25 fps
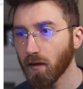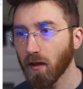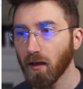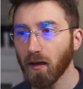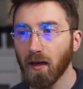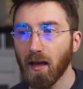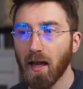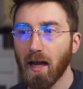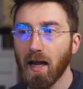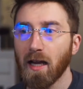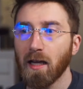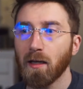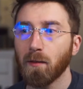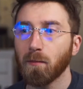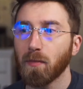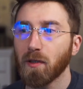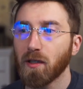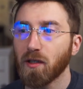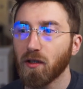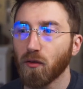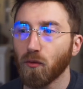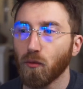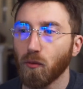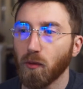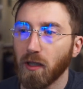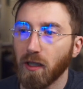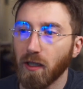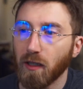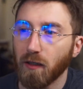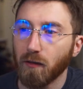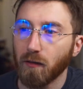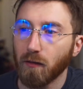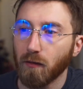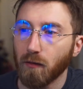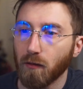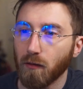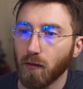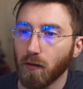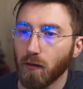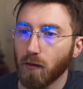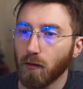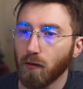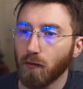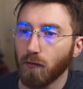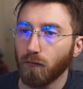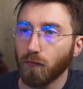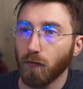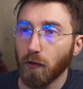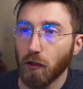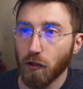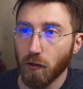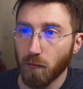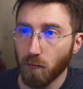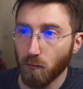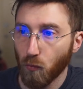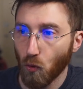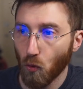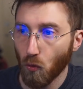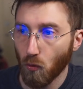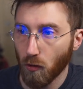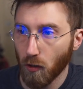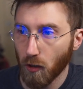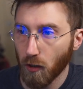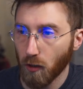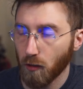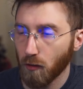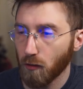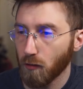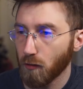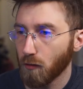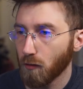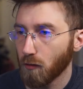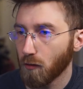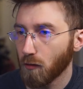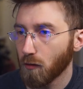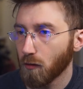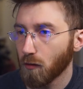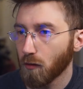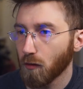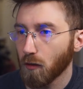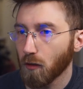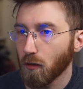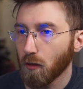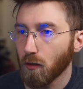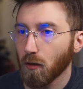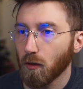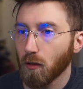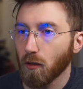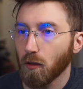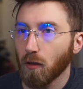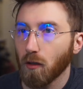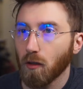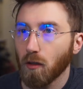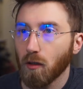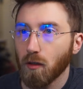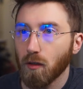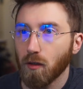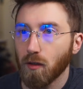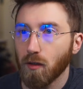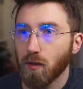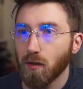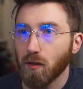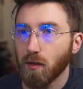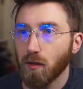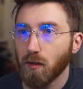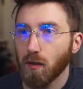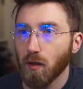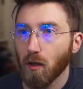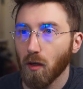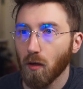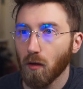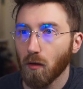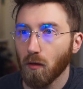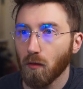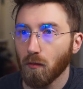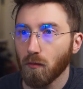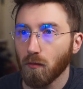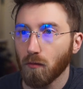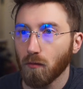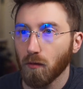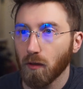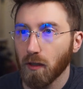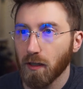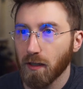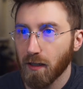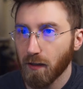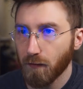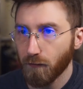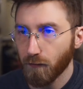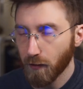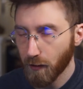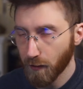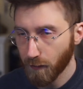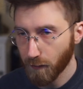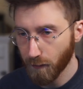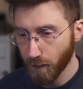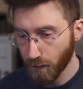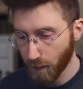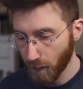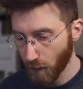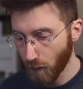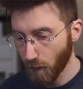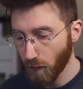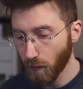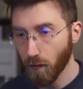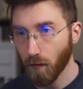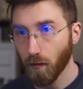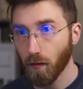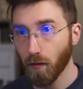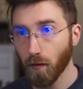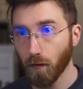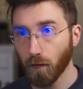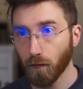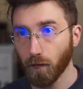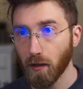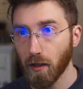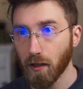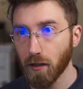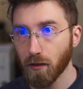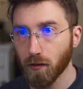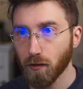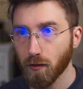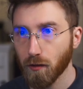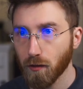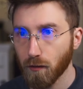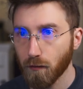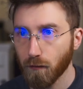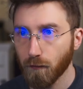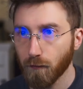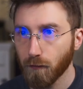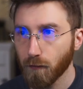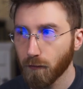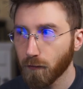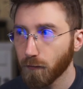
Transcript: line between rich and poor. So let's get rid of the rich.